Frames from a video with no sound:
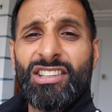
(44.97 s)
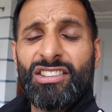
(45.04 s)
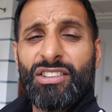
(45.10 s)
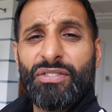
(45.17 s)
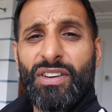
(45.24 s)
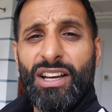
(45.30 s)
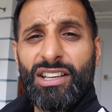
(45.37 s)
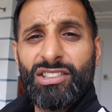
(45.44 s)
Since
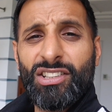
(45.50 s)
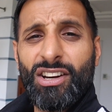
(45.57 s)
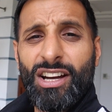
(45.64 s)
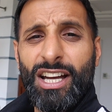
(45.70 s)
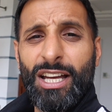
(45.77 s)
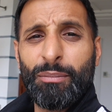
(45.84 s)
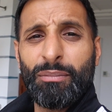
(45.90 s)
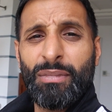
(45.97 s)
the first
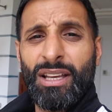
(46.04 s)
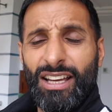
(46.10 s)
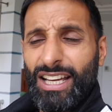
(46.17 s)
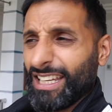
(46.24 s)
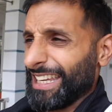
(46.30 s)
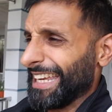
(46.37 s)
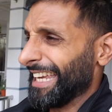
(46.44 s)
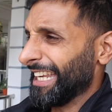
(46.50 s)
time,
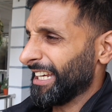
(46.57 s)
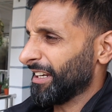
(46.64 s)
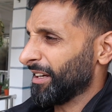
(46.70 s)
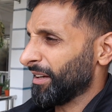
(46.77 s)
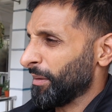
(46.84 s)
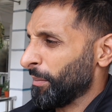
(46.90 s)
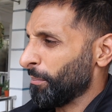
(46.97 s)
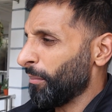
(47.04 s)
like
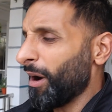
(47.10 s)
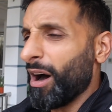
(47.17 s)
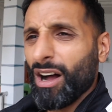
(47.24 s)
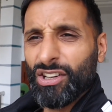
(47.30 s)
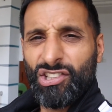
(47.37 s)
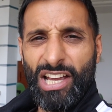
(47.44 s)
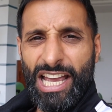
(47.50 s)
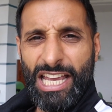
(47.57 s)
in
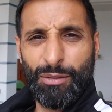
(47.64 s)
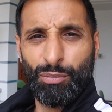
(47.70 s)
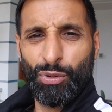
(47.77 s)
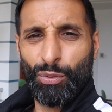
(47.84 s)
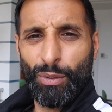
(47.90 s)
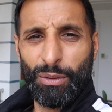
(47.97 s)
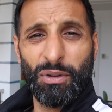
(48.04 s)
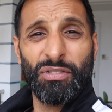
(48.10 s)
March,
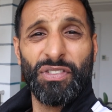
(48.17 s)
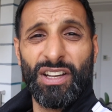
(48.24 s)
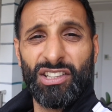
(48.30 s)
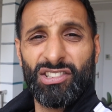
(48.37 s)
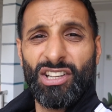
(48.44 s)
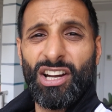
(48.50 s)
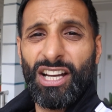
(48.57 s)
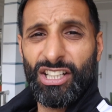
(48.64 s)
April, when we
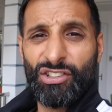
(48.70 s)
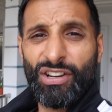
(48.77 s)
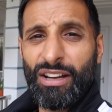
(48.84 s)
first started